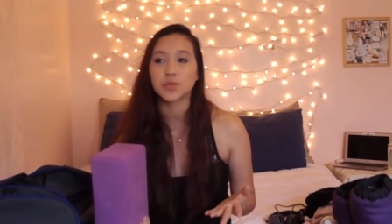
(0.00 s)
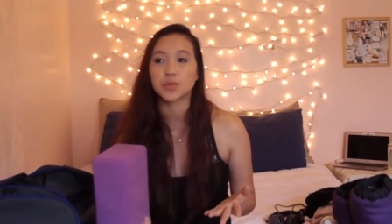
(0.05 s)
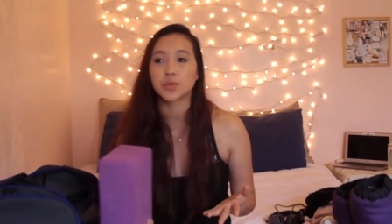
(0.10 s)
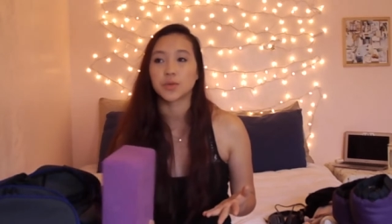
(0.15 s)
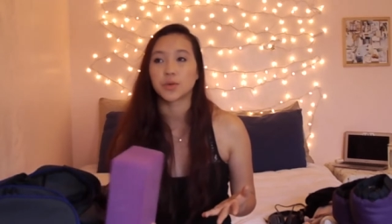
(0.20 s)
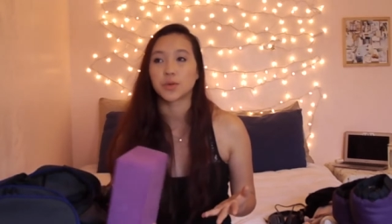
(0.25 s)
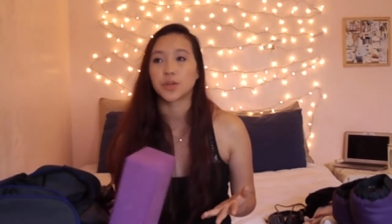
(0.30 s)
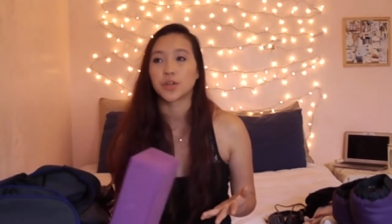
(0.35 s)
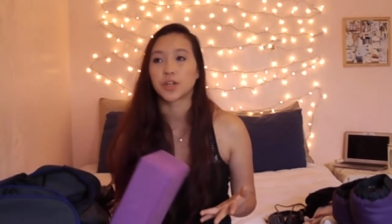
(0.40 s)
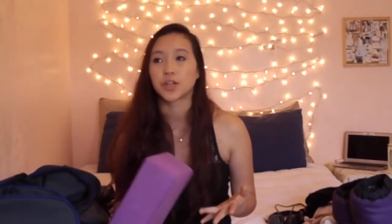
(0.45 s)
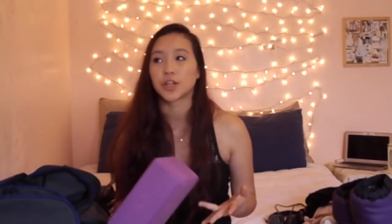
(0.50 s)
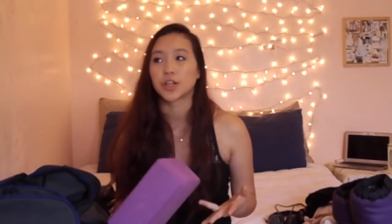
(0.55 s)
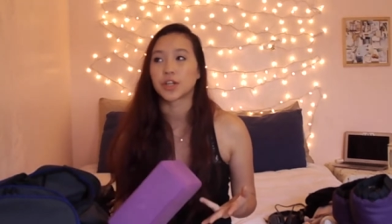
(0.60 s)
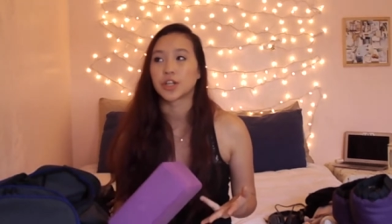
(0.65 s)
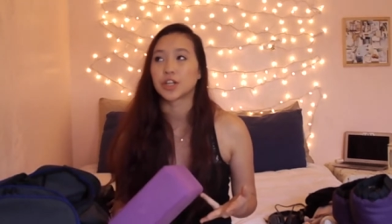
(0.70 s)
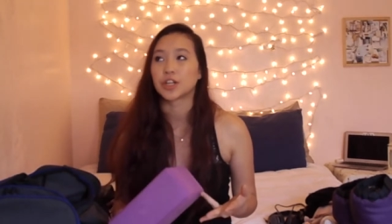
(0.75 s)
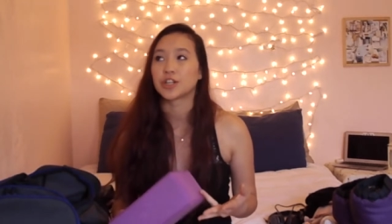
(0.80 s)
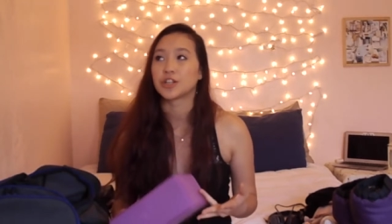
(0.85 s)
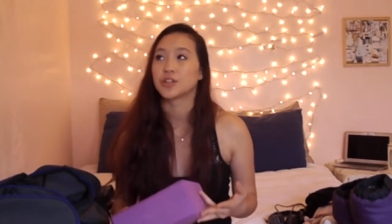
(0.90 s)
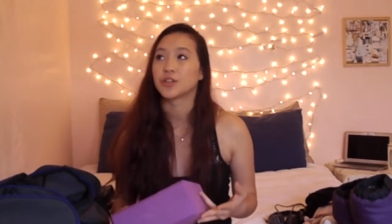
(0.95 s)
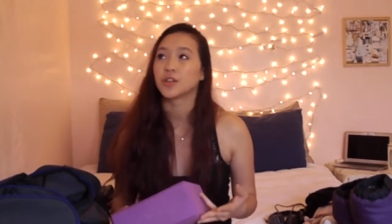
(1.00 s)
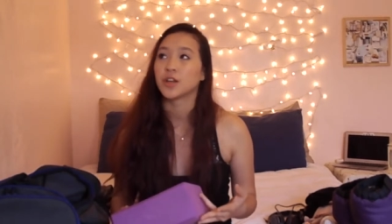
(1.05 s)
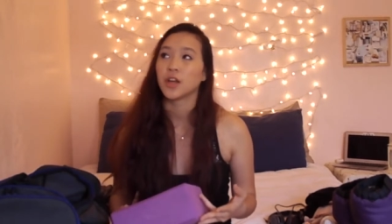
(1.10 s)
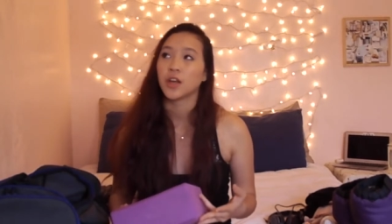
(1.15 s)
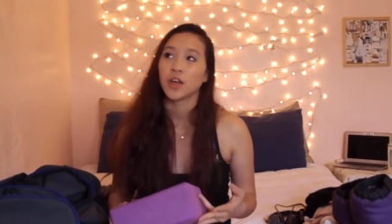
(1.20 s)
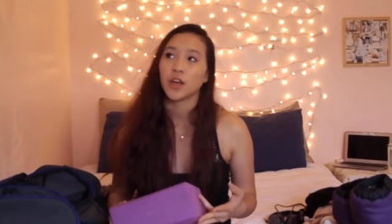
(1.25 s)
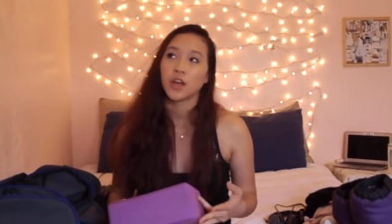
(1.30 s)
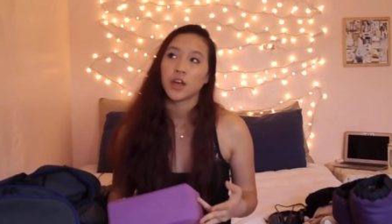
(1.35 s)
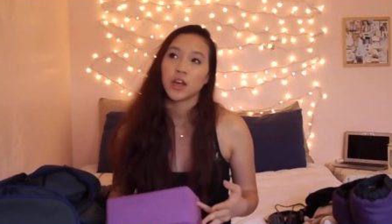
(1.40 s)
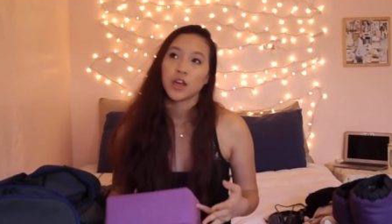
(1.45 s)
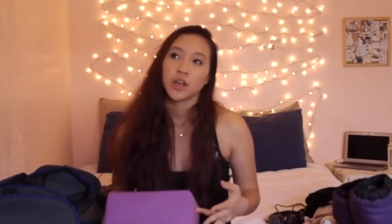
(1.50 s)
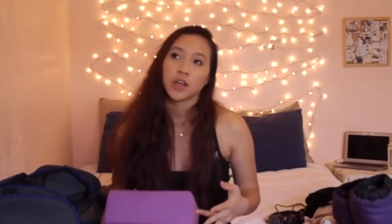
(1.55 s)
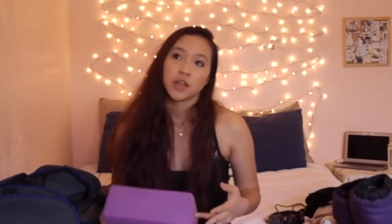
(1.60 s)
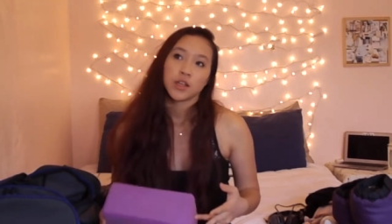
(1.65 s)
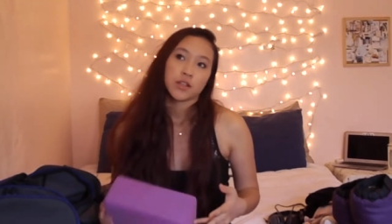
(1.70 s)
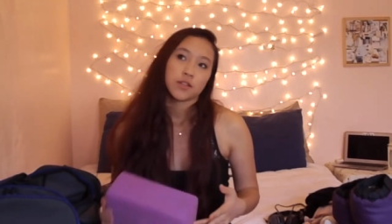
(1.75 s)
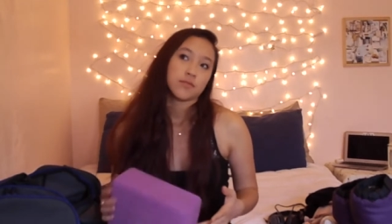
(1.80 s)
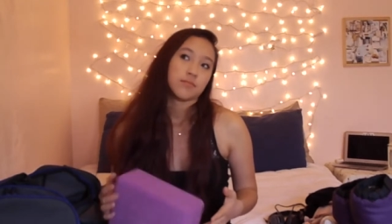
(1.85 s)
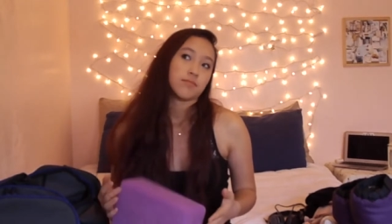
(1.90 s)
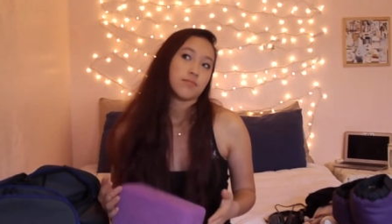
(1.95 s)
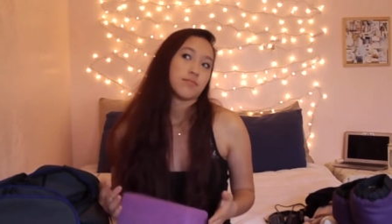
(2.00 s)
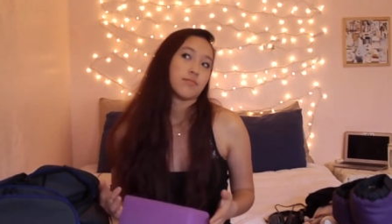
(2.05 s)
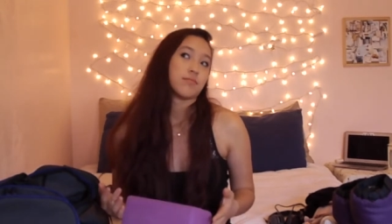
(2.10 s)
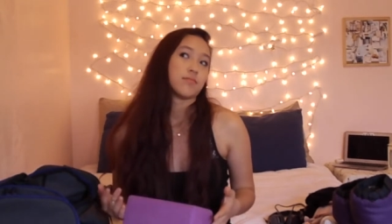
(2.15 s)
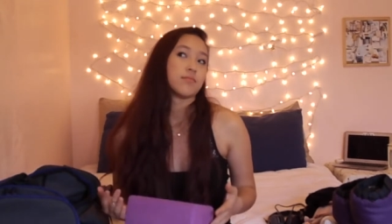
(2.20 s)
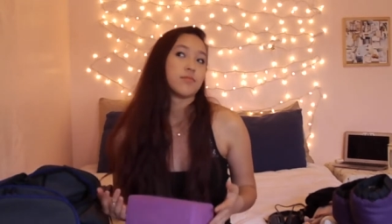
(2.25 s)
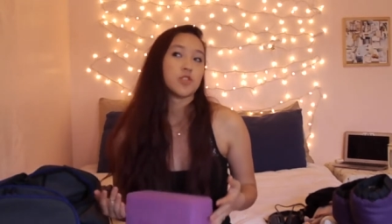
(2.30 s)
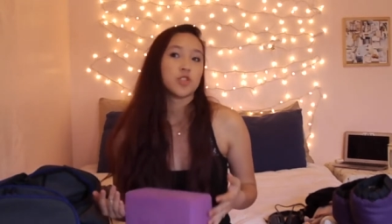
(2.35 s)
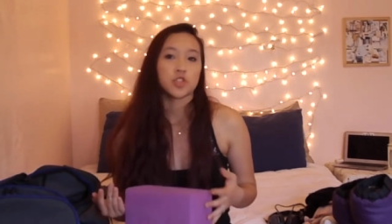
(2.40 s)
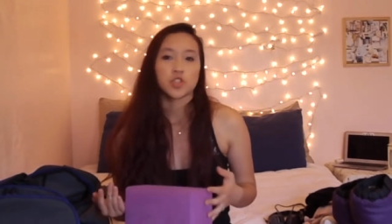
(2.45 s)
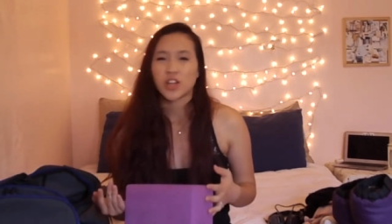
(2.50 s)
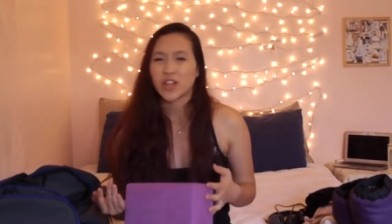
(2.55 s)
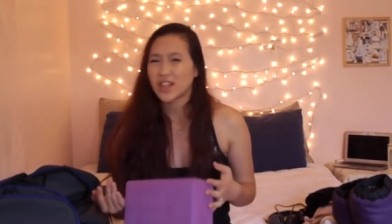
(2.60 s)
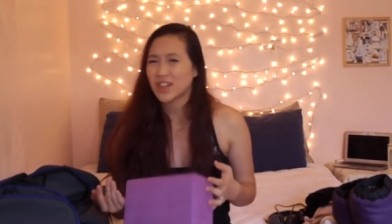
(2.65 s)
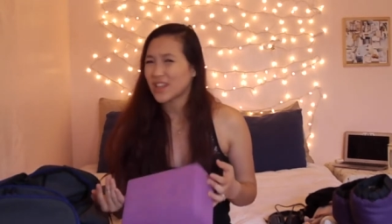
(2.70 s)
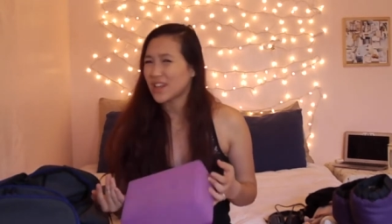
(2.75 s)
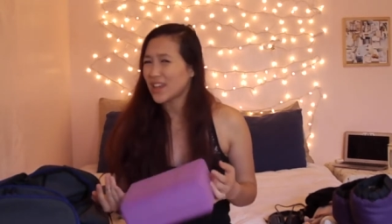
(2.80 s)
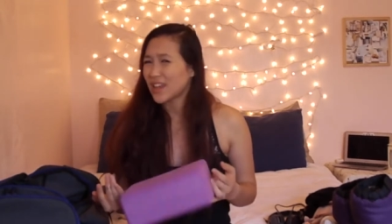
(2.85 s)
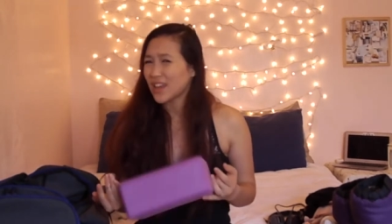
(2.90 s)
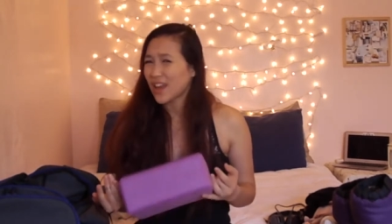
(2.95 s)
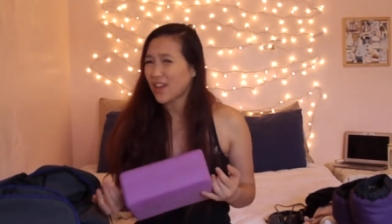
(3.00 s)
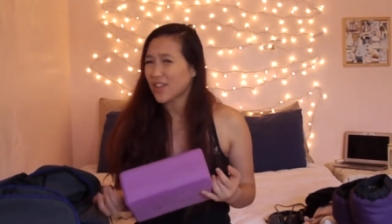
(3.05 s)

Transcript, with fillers: or strengthening